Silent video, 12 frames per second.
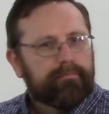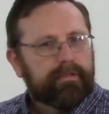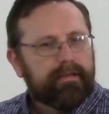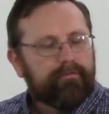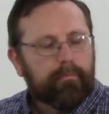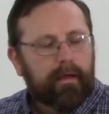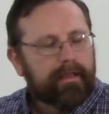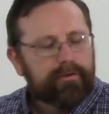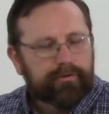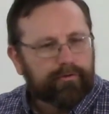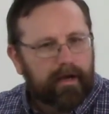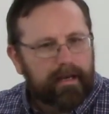given by
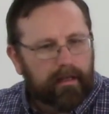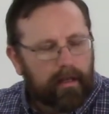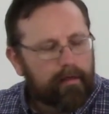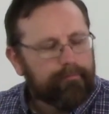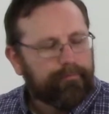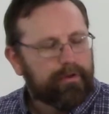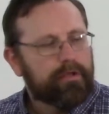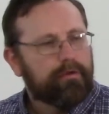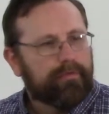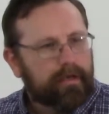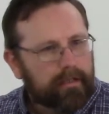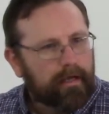his great love for
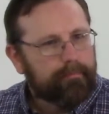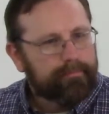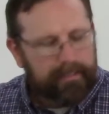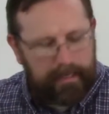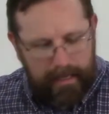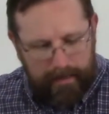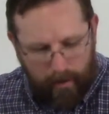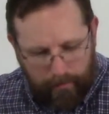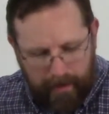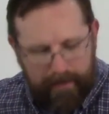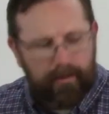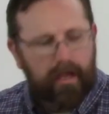you, then come today,
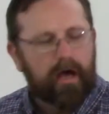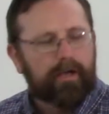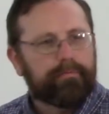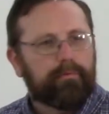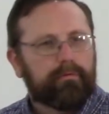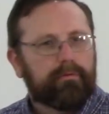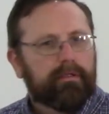obey the gospel,